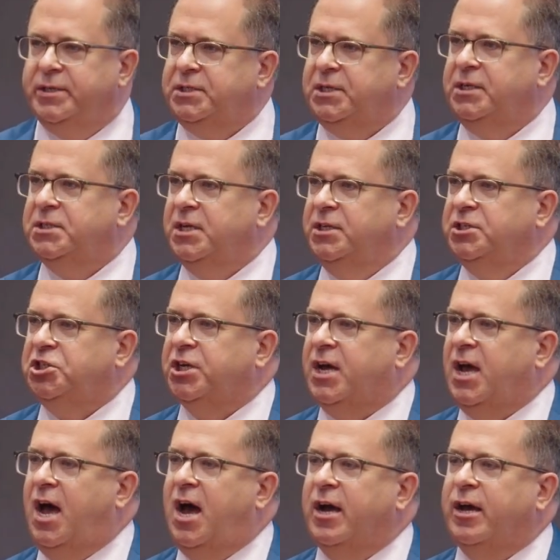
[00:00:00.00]
He's in
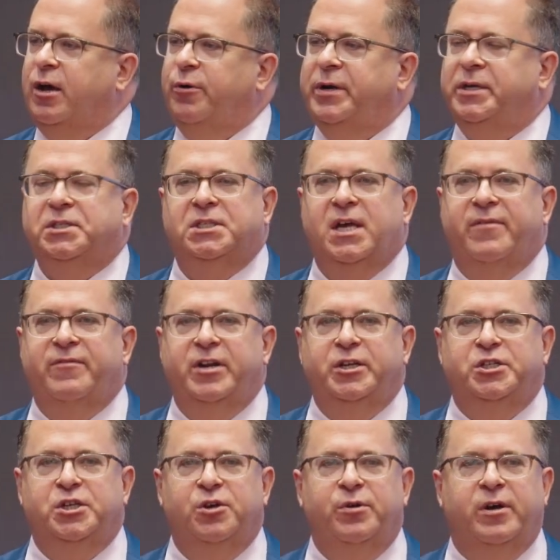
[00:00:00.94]
Chicago, he's
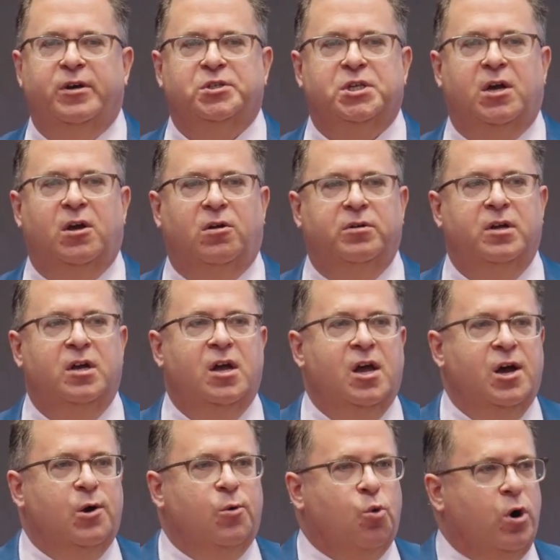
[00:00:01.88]
72 years old,
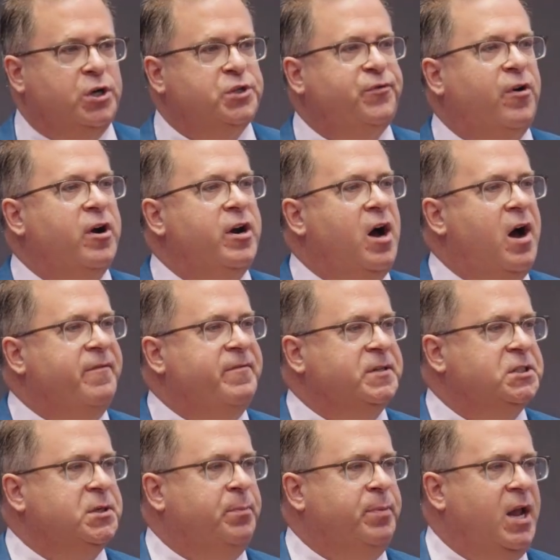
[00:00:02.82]
works for an office
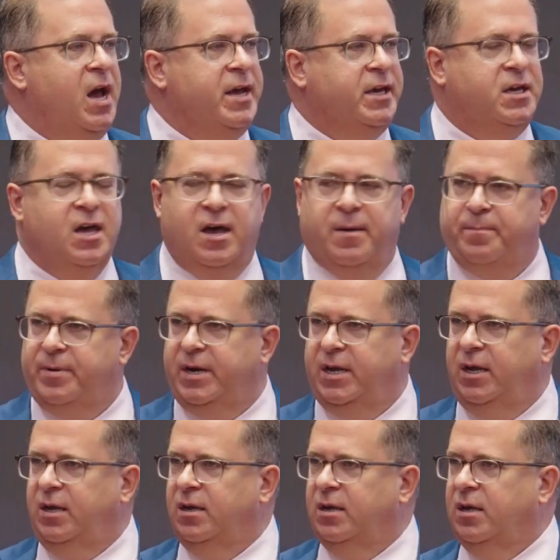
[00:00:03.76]
supply
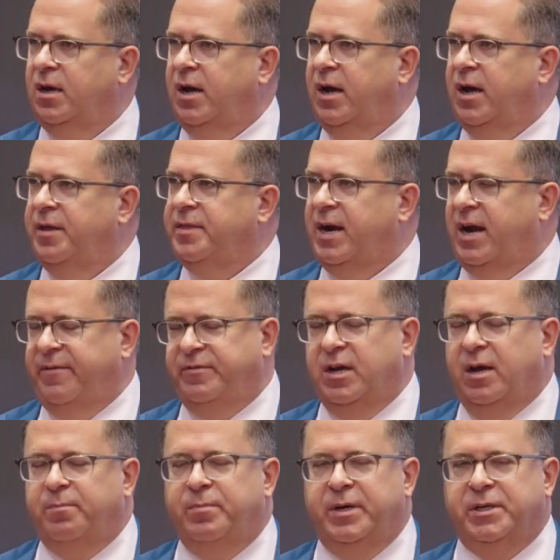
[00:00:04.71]
company that I've
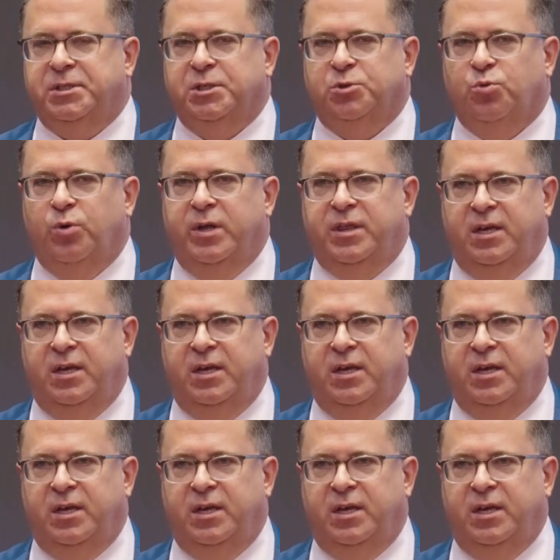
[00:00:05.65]
done business with.